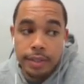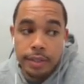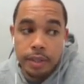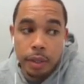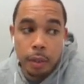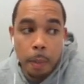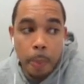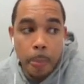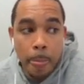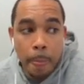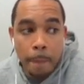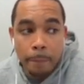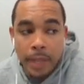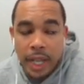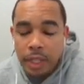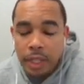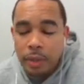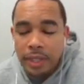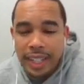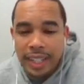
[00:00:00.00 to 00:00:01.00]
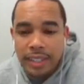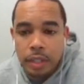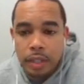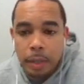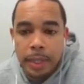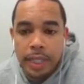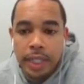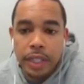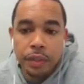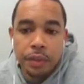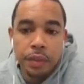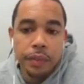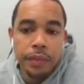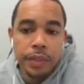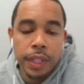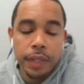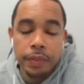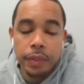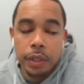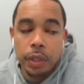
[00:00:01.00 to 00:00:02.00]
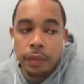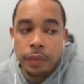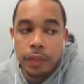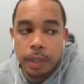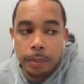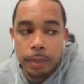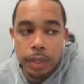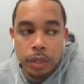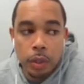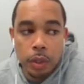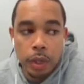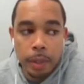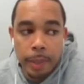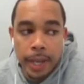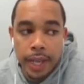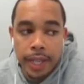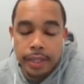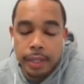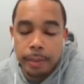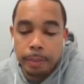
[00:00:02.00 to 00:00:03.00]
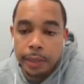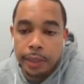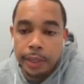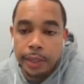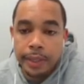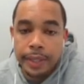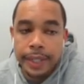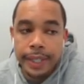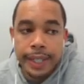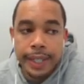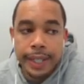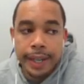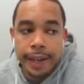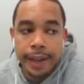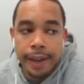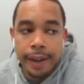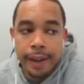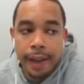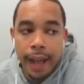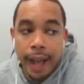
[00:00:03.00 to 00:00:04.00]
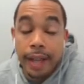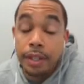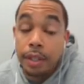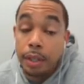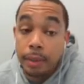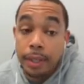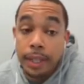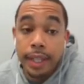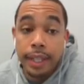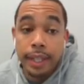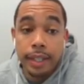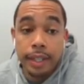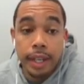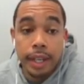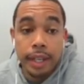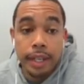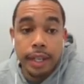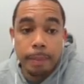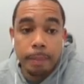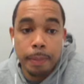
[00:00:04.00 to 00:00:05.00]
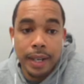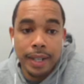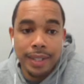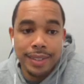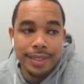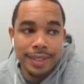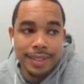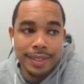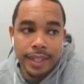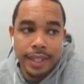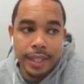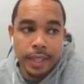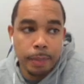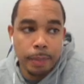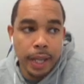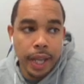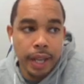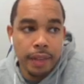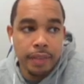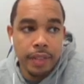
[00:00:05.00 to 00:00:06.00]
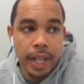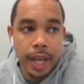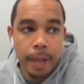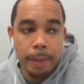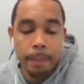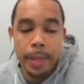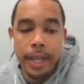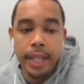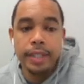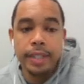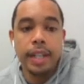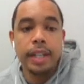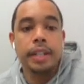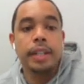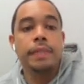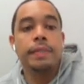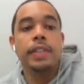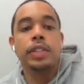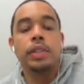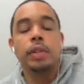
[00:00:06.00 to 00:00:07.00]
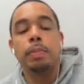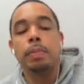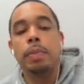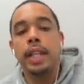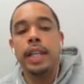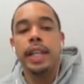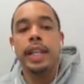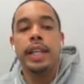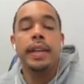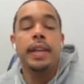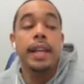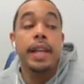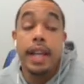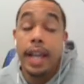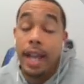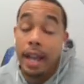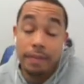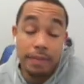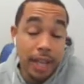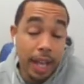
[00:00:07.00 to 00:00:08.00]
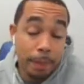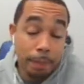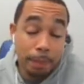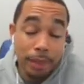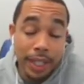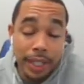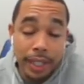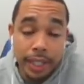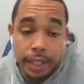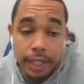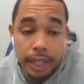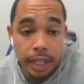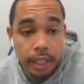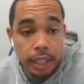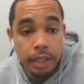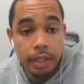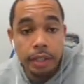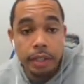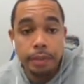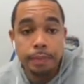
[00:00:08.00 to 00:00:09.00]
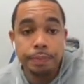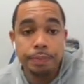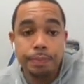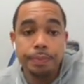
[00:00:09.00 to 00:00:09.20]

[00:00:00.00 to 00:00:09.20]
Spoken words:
So I do think it's going to be difficult for them to score the basketball. I do lean Connecticut minus the 6, but have not made that an official play. Have not played it yet either.